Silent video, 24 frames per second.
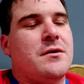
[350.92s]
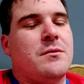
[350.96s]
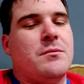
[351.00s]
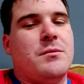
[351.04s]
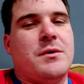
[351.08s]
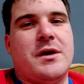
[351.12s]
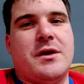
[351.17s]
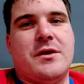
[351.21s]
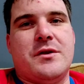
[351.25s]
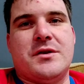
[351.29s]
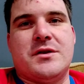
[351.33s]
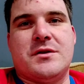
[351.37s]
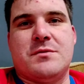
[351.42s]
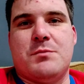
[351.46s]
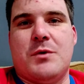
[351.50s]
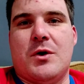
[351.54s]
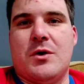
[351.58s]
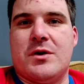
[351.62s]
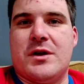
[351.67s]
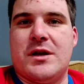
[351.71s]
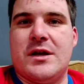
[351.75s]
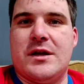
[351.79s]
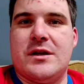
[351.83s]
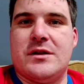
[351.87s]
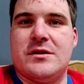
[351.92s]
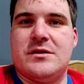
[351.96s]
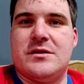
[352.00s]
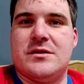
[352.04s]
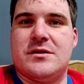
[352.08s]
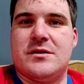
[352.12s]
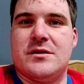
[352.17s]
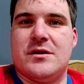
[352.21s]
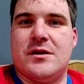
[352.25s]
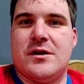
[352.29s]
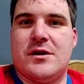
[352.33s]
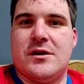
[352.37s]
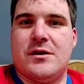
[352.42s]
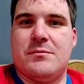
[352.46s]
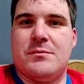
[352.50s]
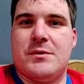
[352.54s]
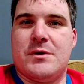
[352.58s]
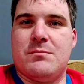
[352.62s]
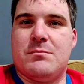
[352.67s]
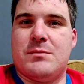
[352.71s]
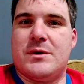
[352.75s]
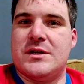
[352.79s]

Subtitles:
with small kids, and